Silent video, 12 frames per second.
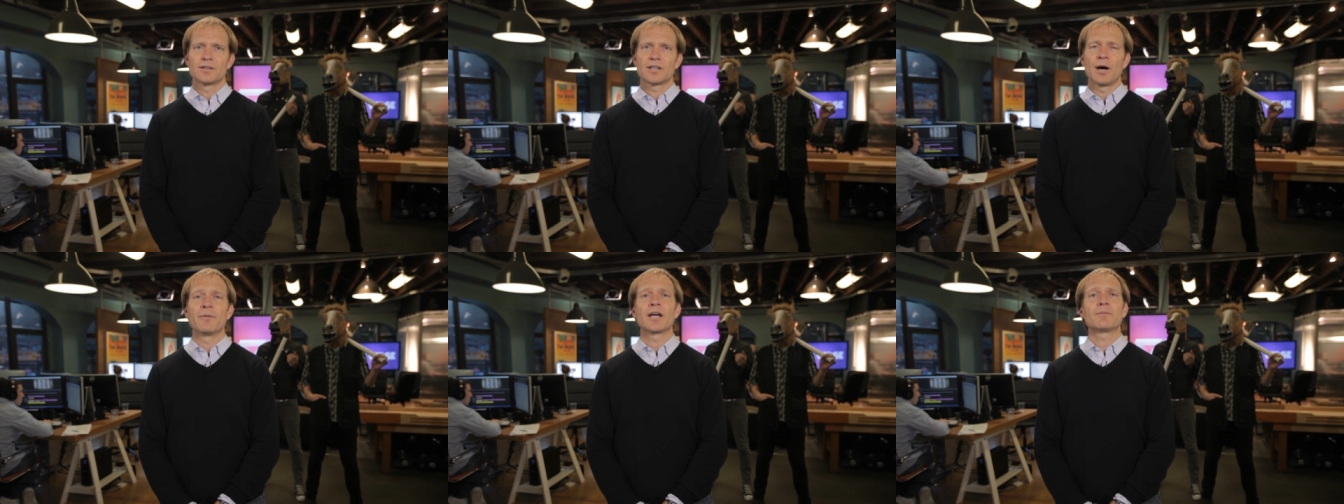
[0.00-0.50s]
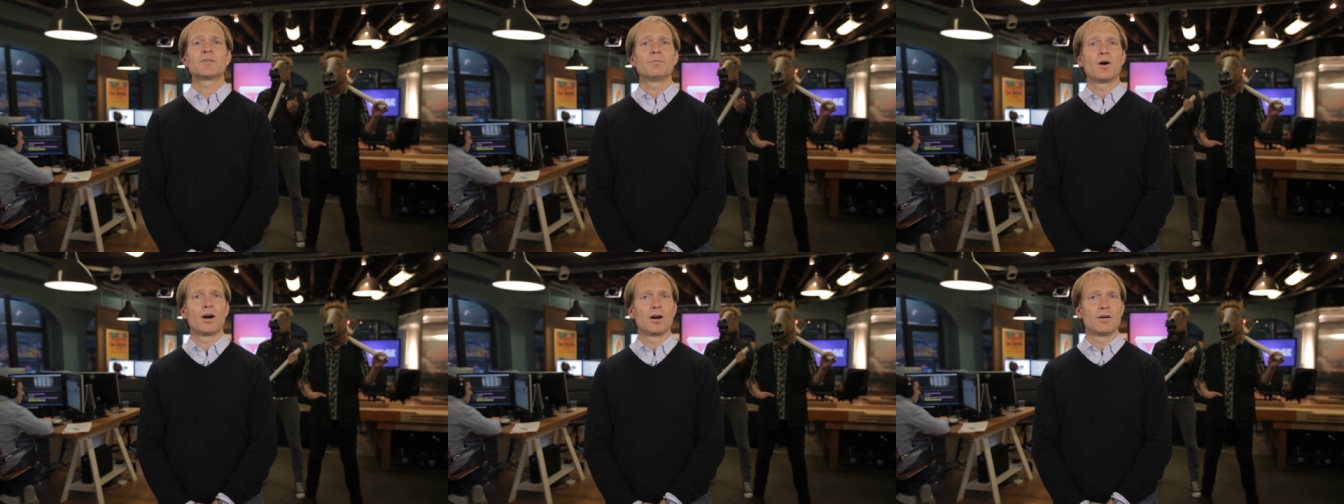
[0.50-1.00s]
Coming up
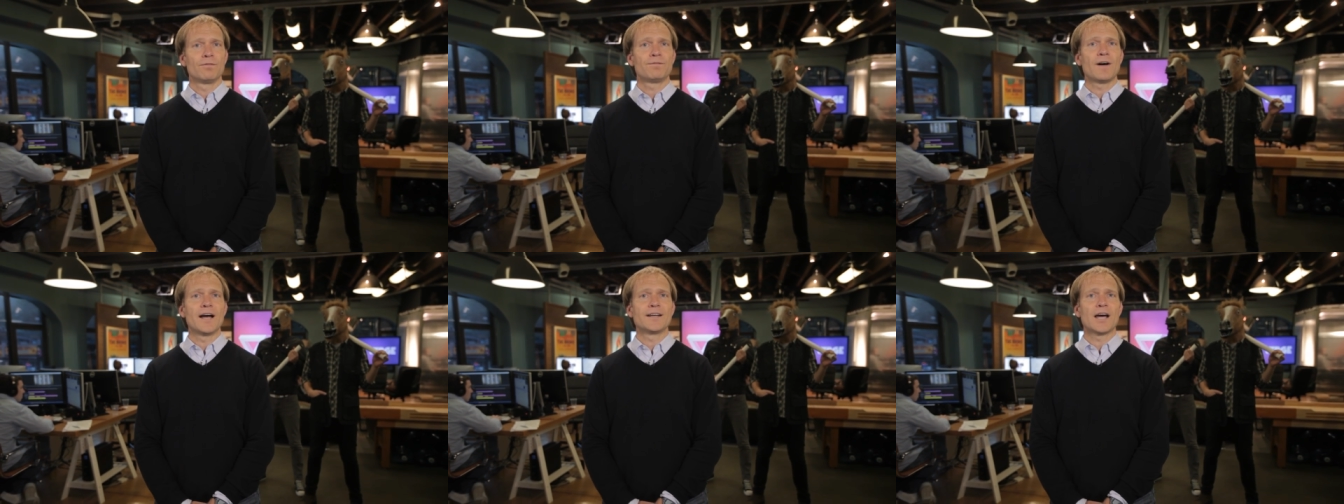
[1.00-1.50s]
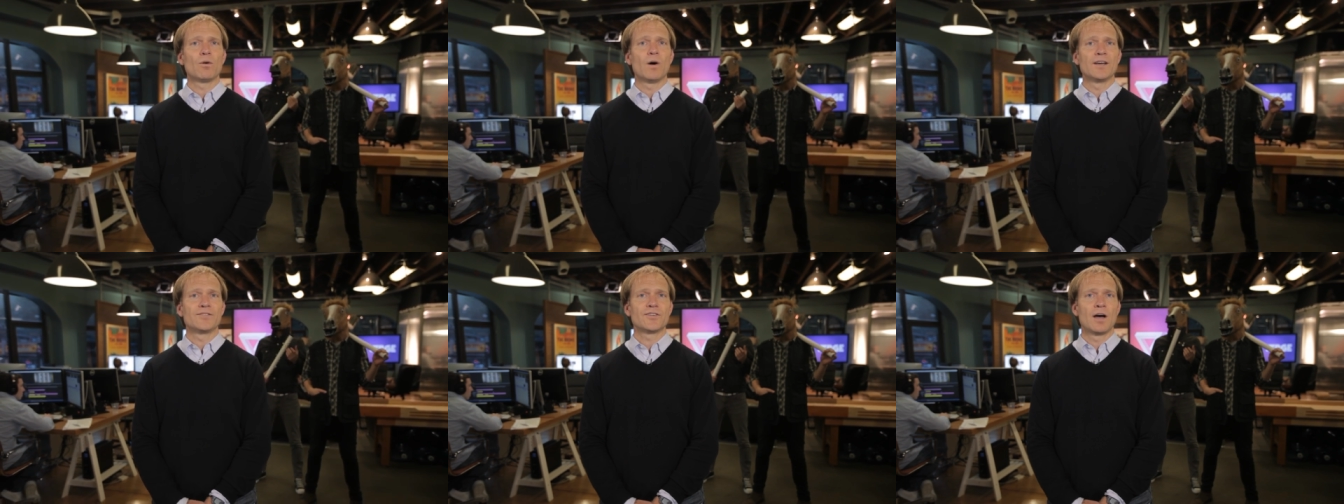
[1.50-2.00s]
tomorrow, find out
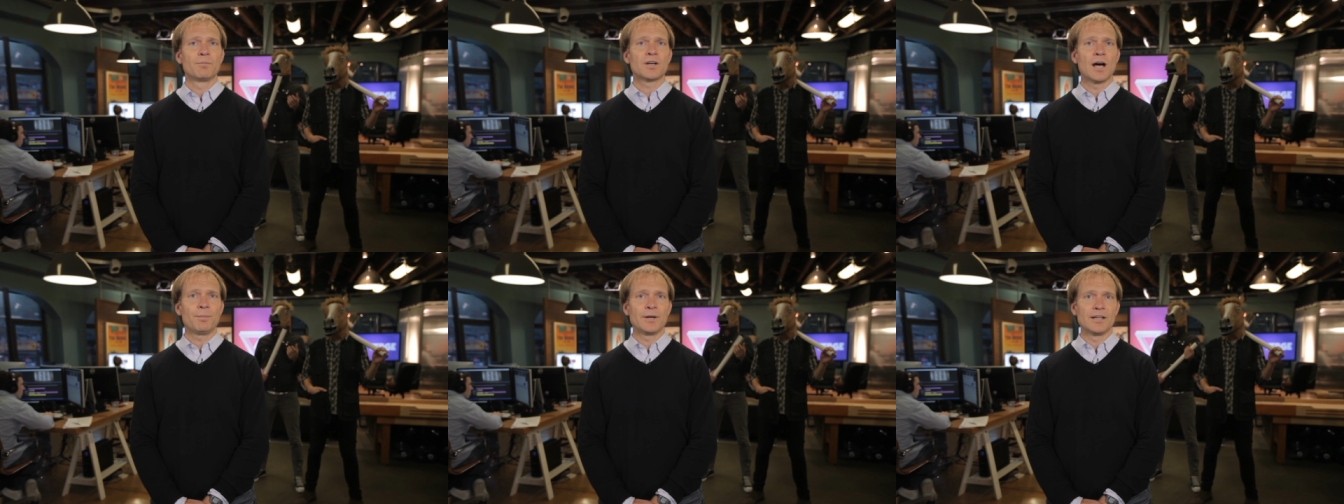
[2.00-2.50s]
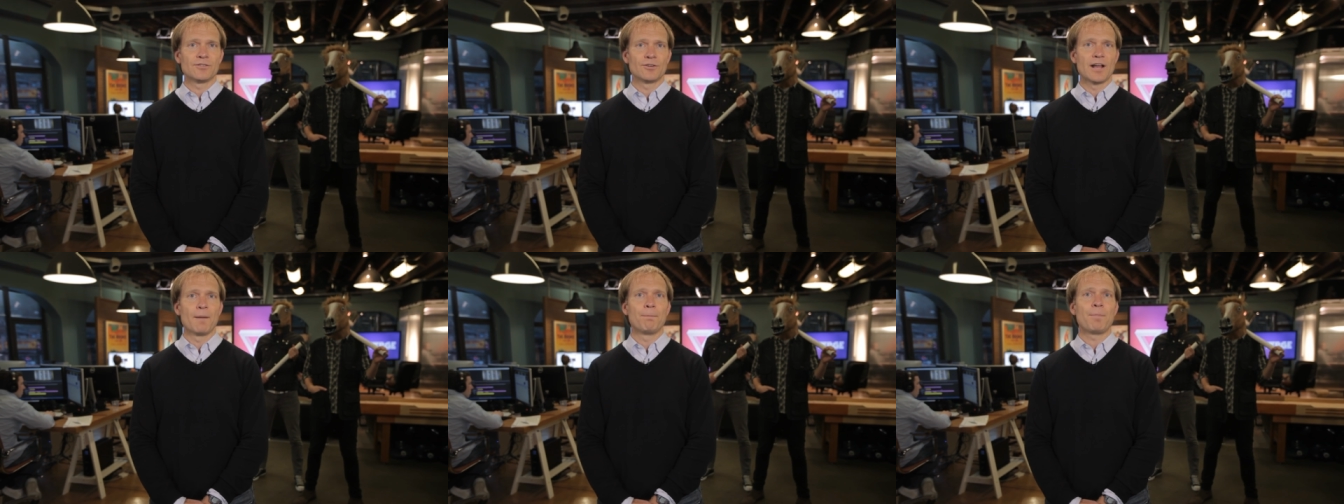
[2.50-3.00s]
why some companies
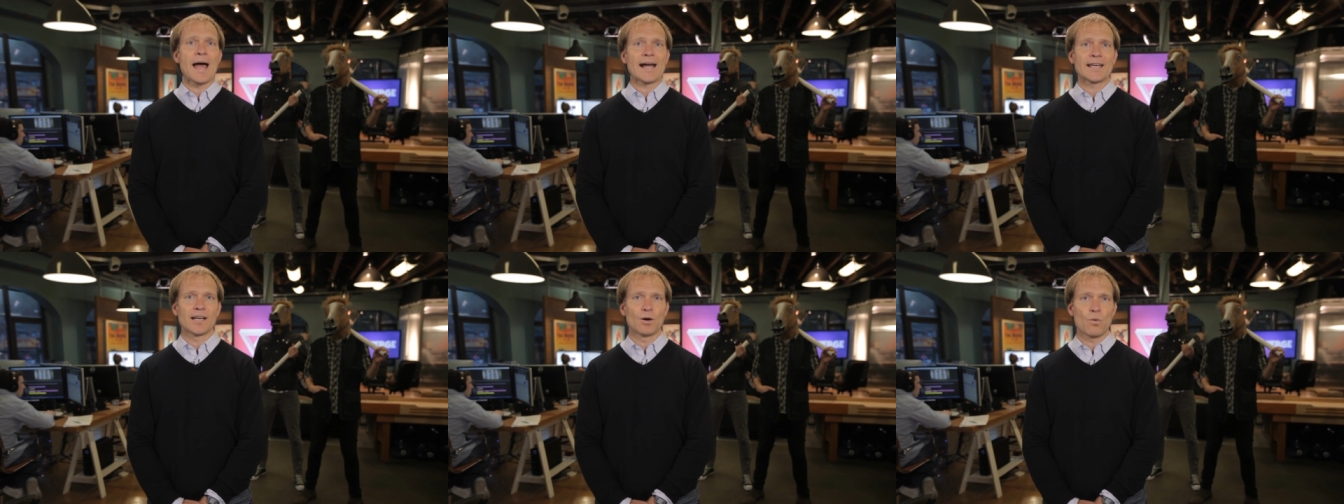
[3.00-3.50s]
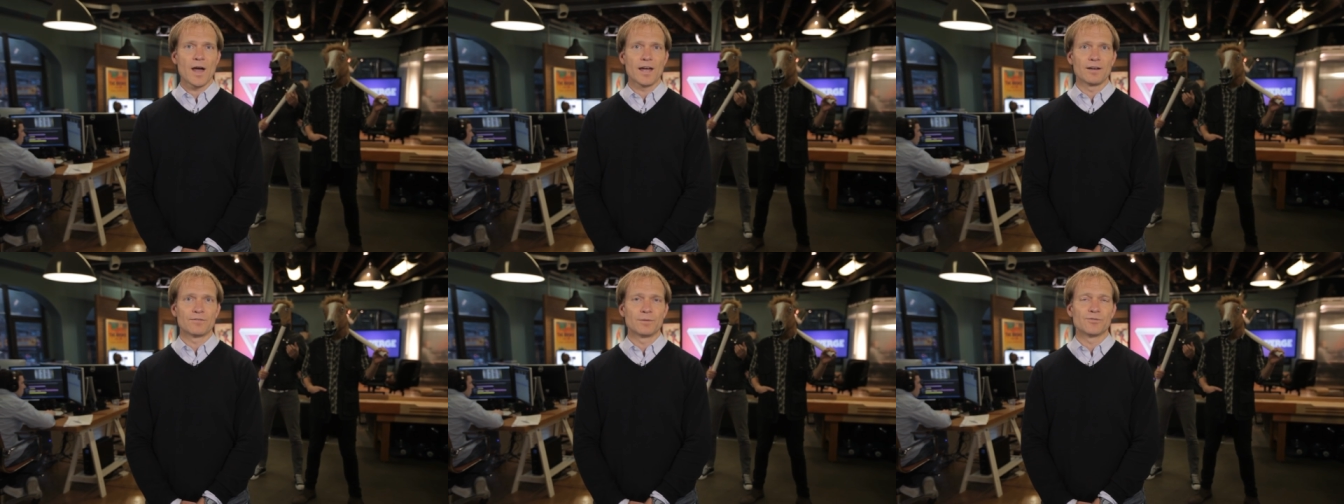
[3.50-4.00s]
are now backing
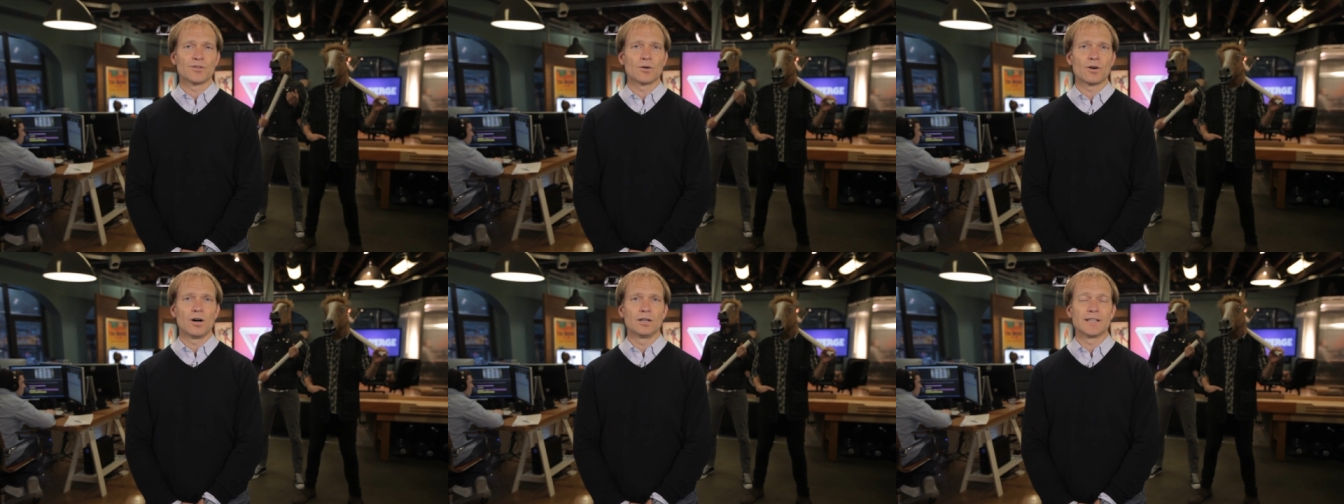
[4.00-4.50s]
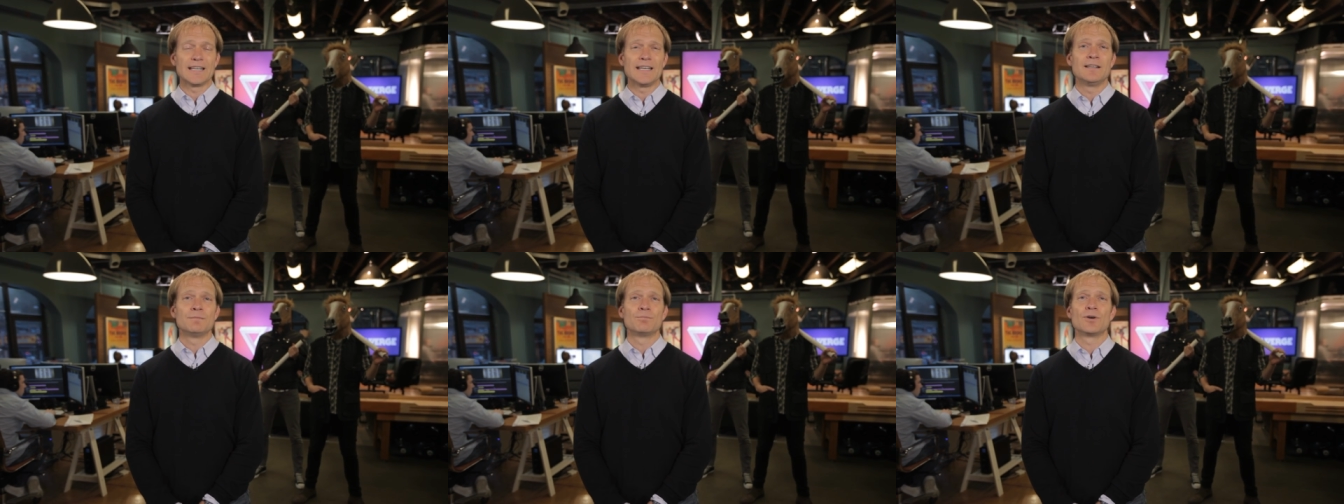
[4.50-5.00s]
away from so-called
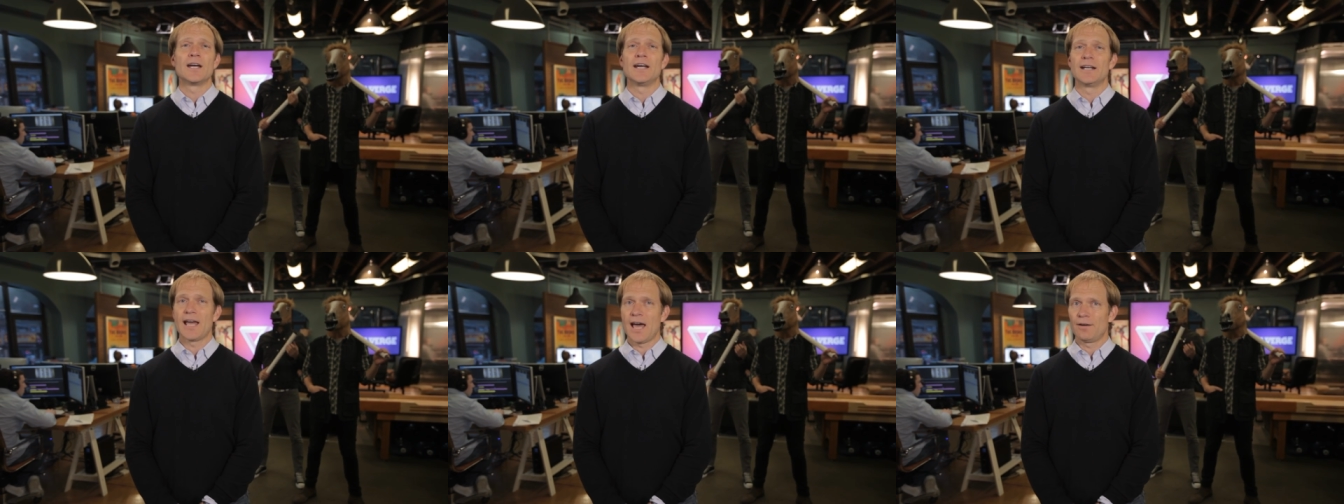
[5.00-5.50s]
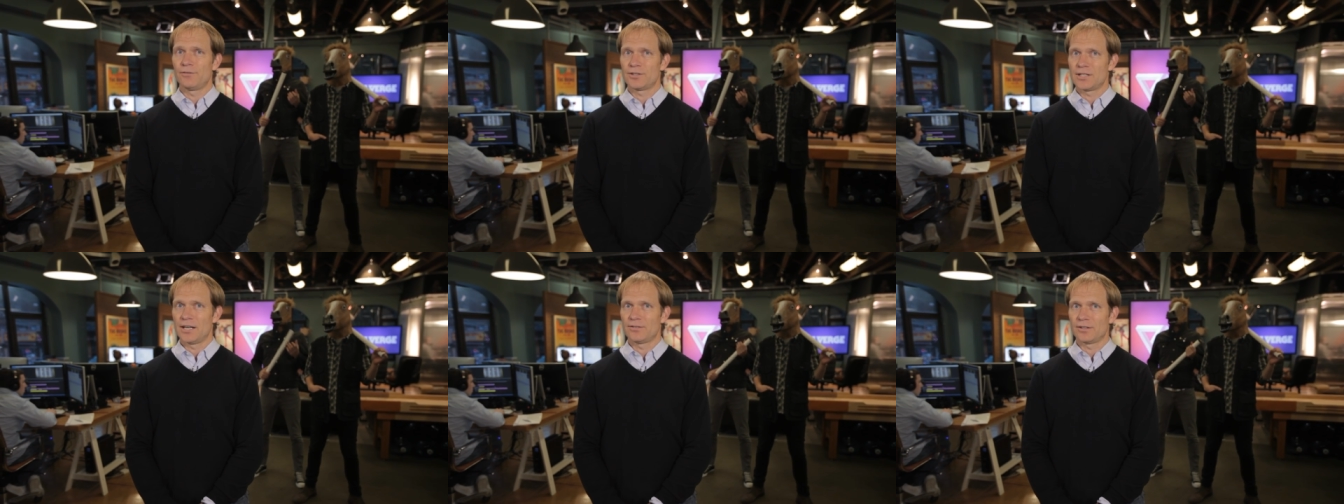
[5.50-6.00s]
in-brain
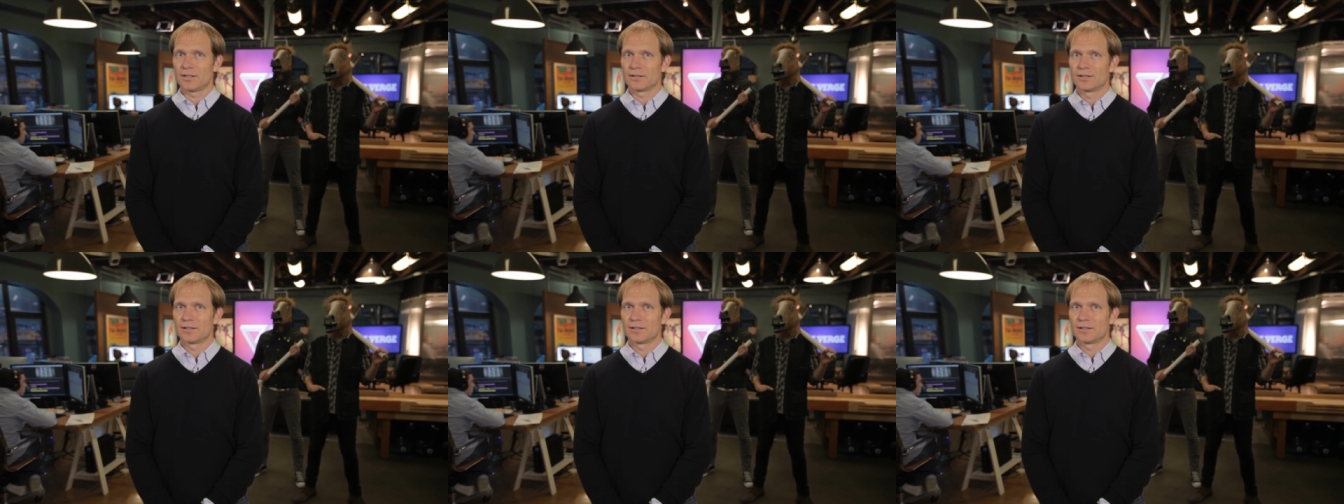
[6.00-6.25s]
advertising.